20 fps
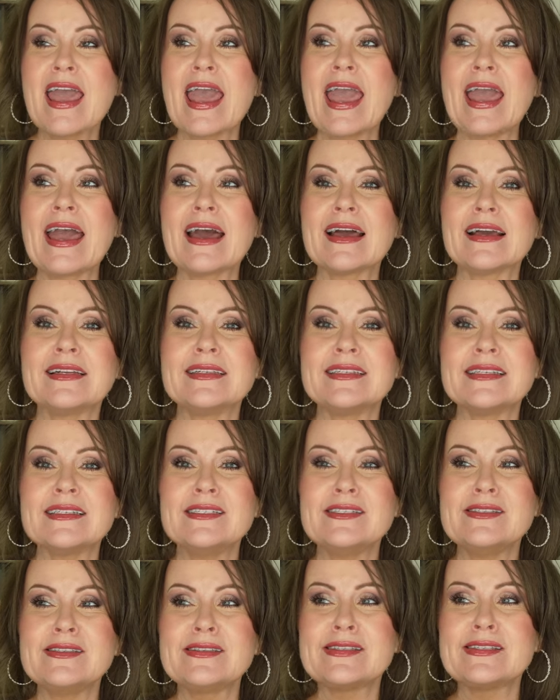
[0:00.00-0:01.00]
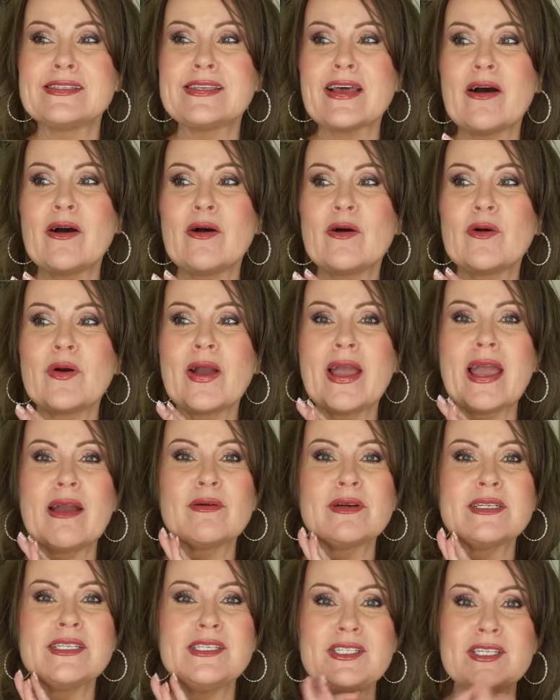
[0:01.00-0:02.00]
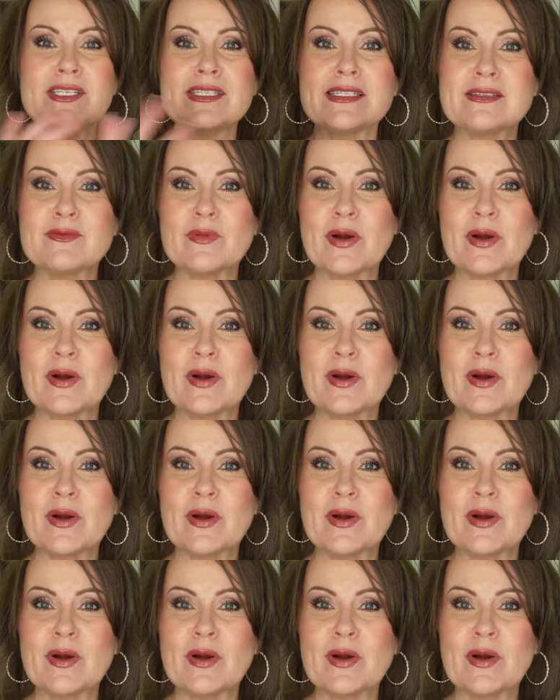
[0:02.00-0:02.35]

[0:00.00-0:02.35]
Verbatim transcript: And so it was just